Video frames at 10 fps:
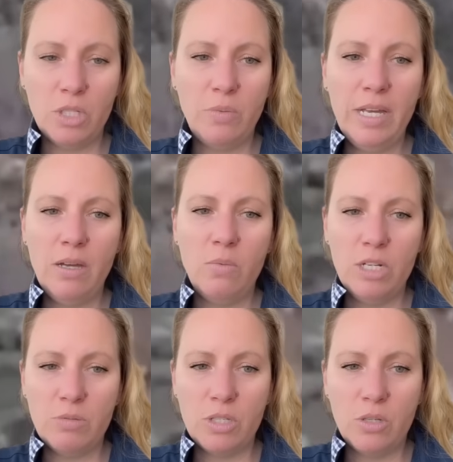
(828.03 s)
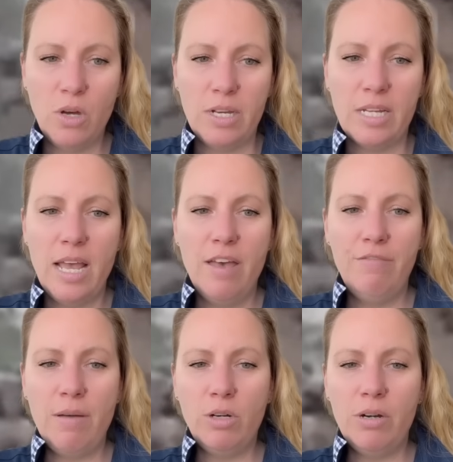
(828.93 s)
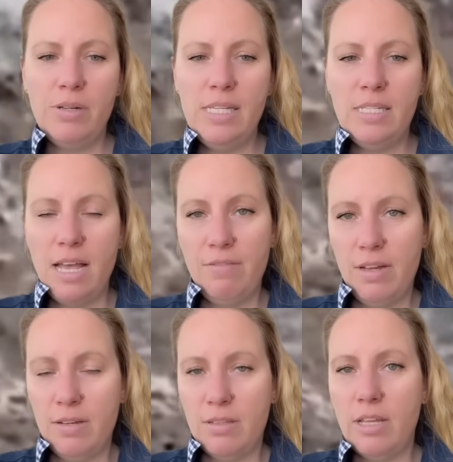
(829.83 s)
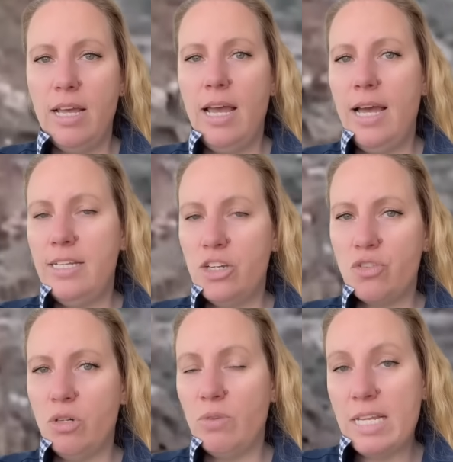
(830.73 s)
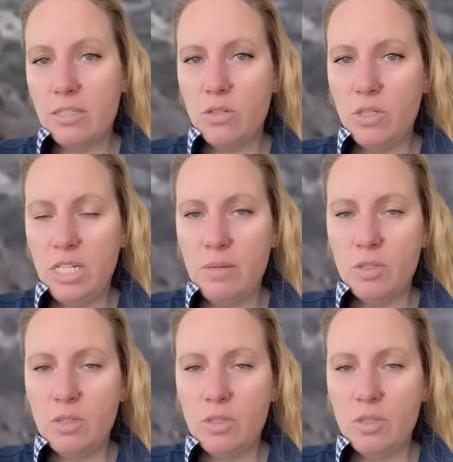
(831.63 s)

quick, which was good. February 7th, additional rescue teams